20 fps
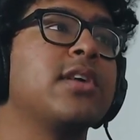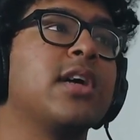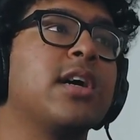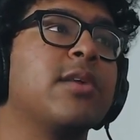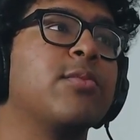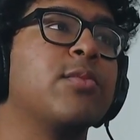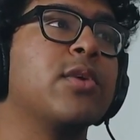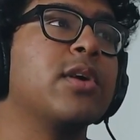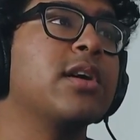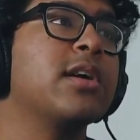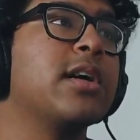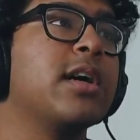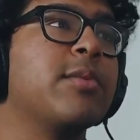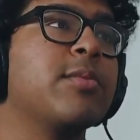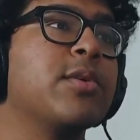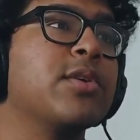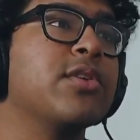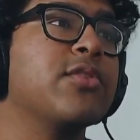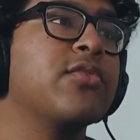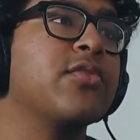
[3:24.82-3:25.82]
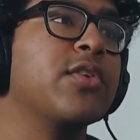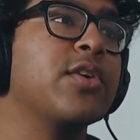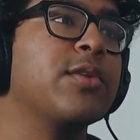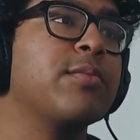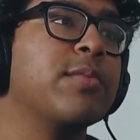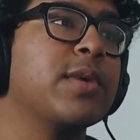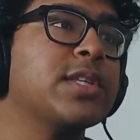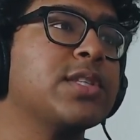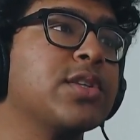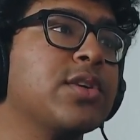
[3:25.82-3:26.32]
on camera I'm going to
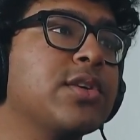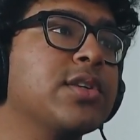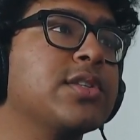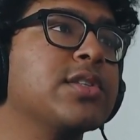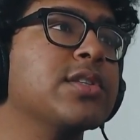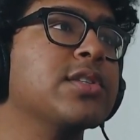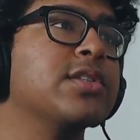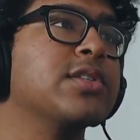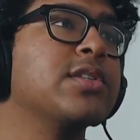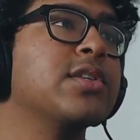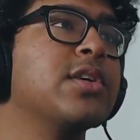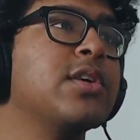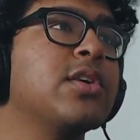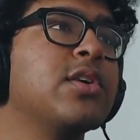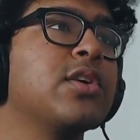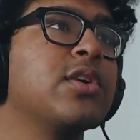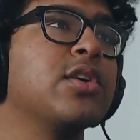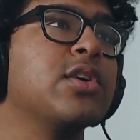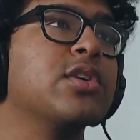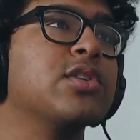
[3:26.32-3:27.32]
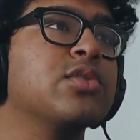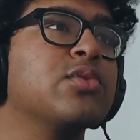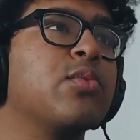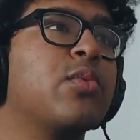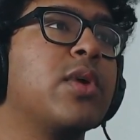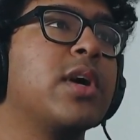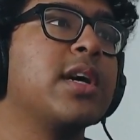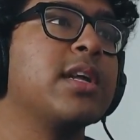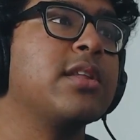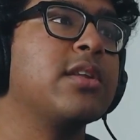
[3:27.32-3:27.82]
firm my choices, because
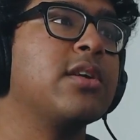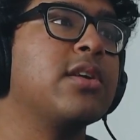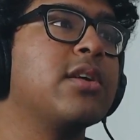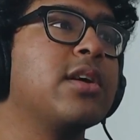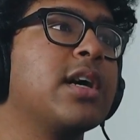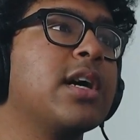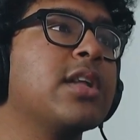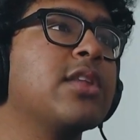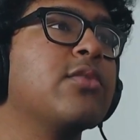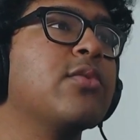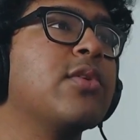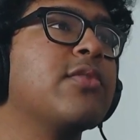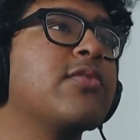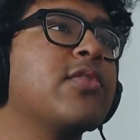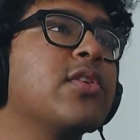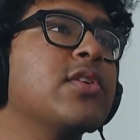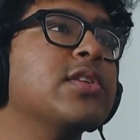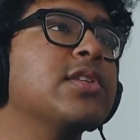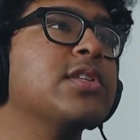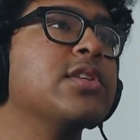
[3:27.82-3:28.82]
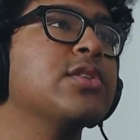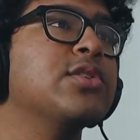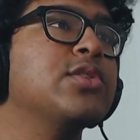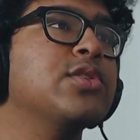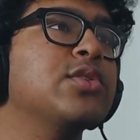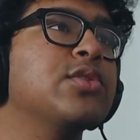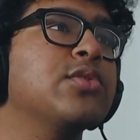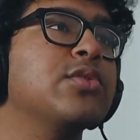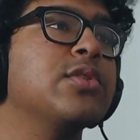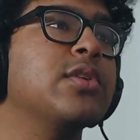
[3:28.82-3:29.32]
why not? I know I've got until
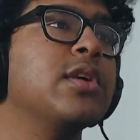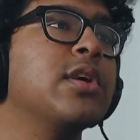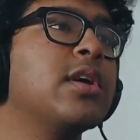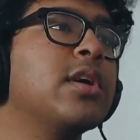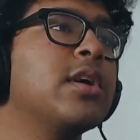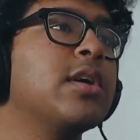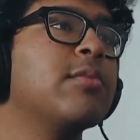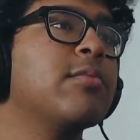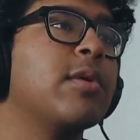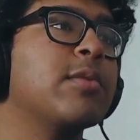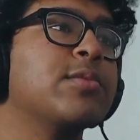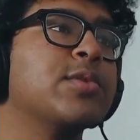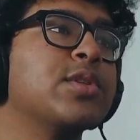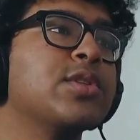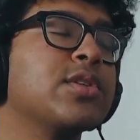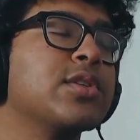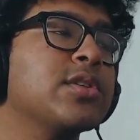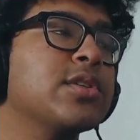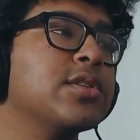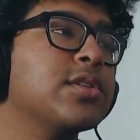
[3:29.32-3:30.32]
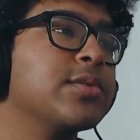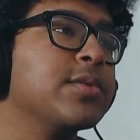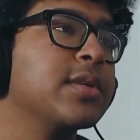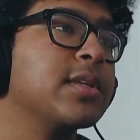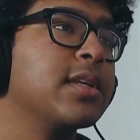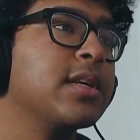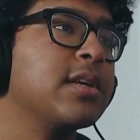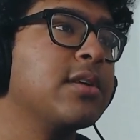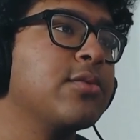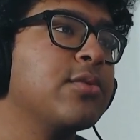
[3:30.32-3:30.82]
June, but I'm just going to do
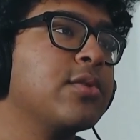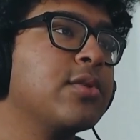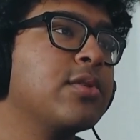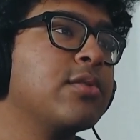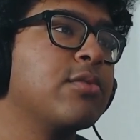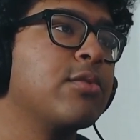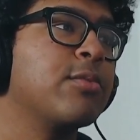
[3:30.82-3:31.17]
it now.